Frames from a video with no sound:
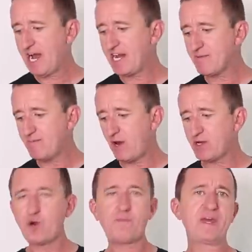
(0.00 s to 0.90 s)
and it
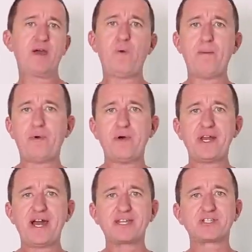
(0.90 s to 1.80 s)
might not be at
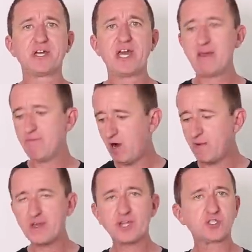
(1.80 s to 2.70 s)
1.8, it
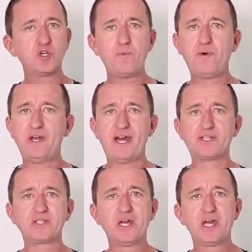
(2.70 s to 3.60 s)
might be at
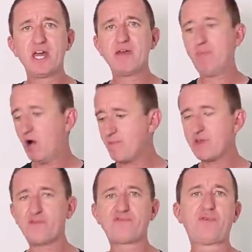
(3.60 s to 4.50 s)
2.8, it might
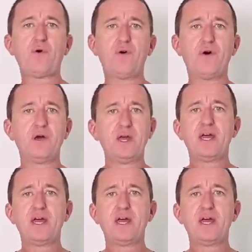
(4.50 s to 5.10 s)
be at 4.